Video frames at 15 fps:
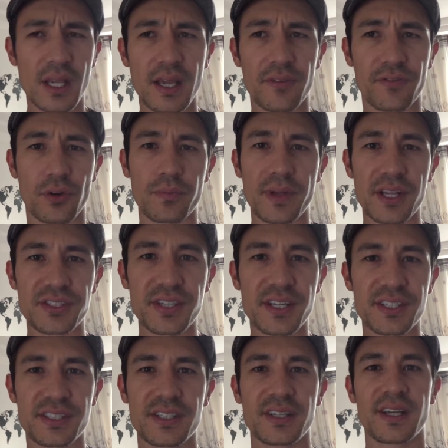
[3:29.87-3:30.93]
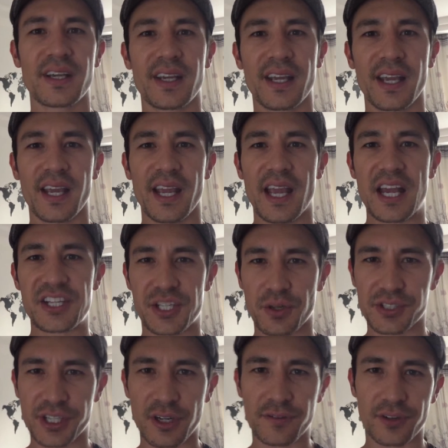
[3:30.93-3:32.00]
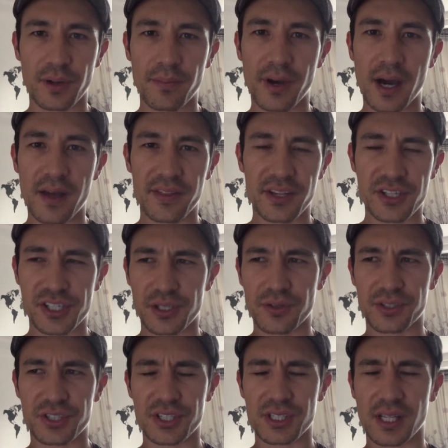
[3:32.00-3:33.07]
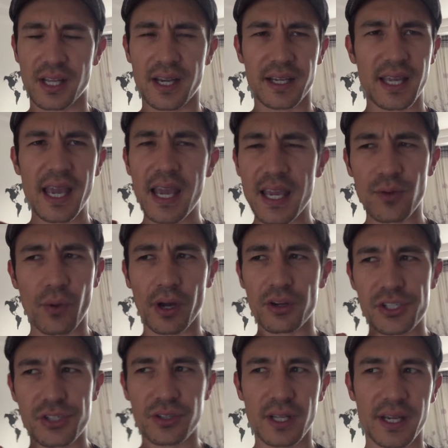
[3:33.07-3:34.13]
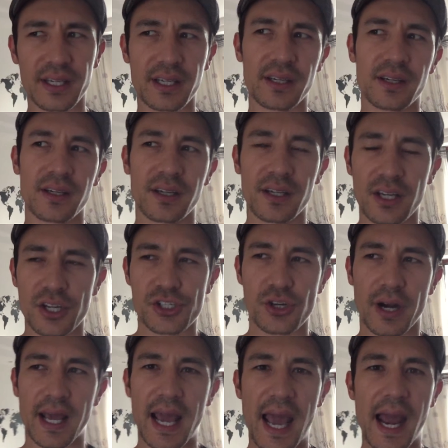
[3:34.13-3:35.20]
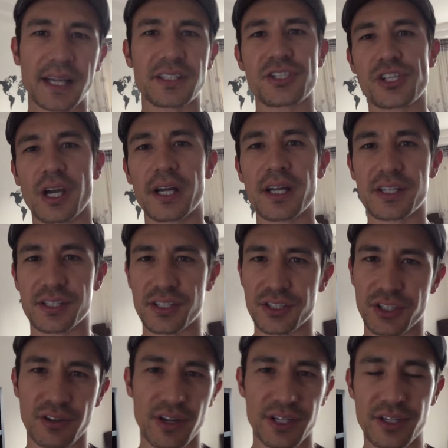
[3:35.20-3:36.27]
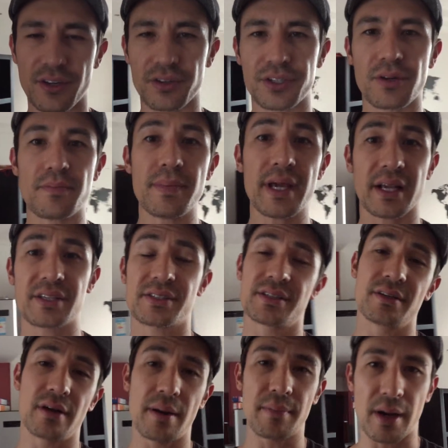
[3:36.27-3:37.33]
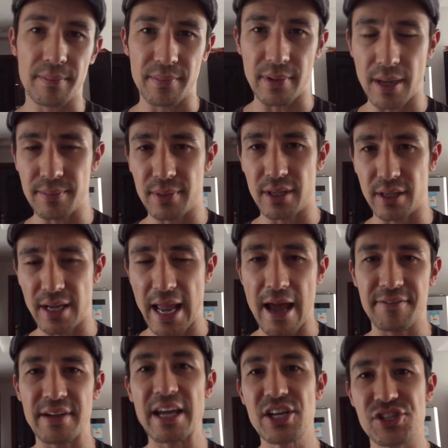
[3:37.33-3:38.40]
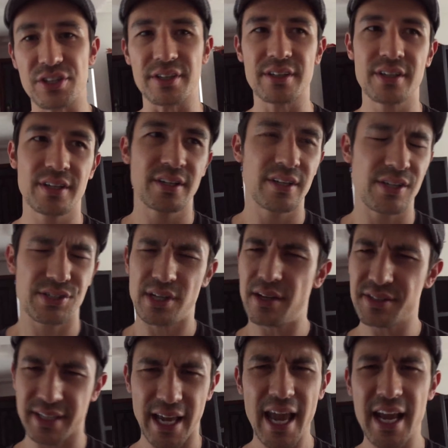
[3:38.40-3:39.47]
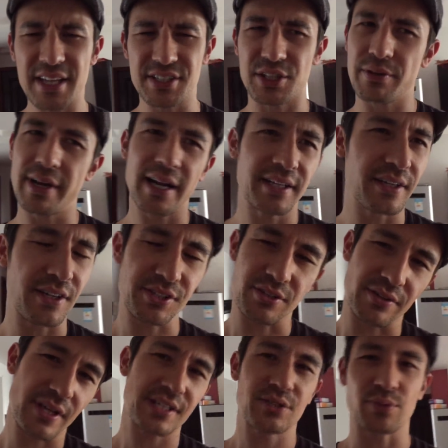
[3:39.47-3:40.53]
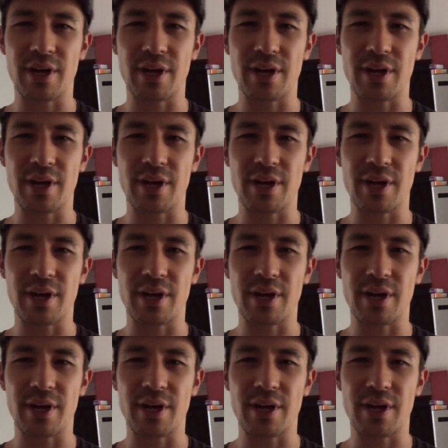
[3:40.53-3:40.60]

for business, and she was here for a month, and she was just like, hey, why don't you like try to act in China, since you're mixed, I'm half Asian. So I was like, hey, it's a great idea. So that's